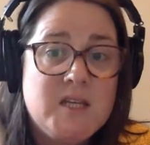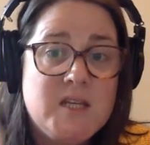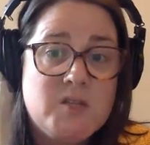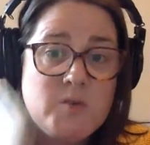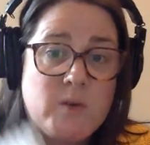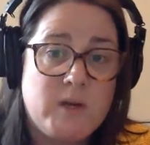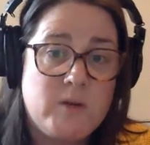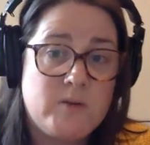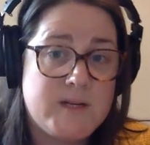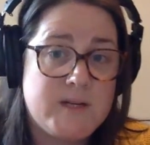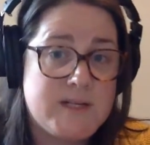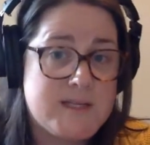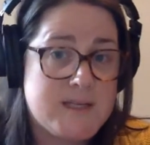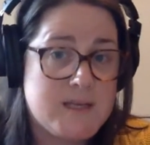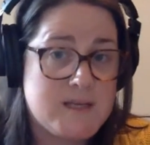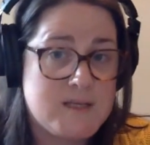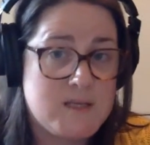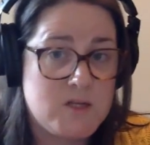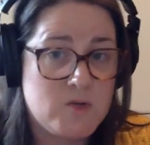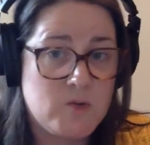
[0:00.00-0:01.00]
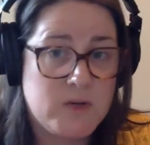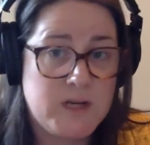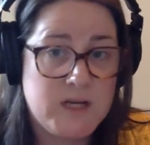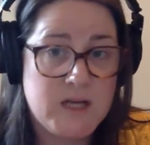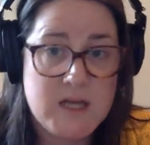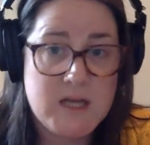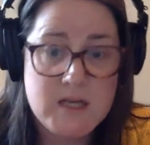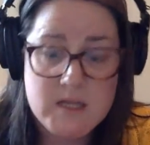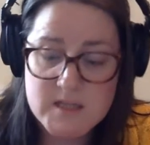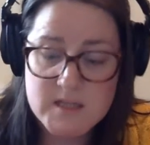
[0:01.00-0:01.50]
21 is less than
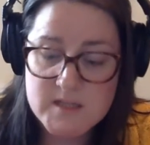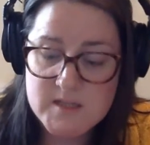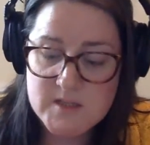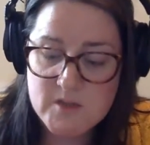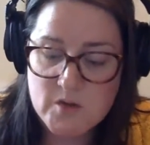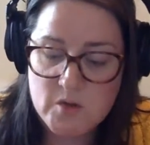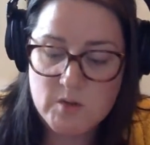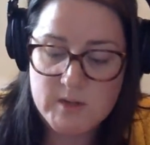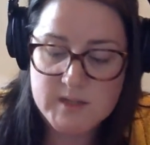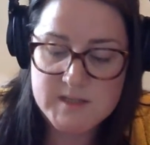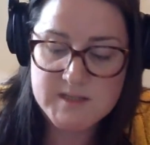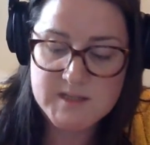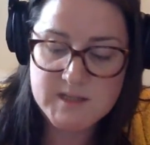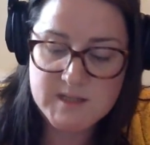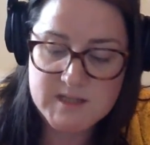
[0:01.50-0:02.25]
29, so it's an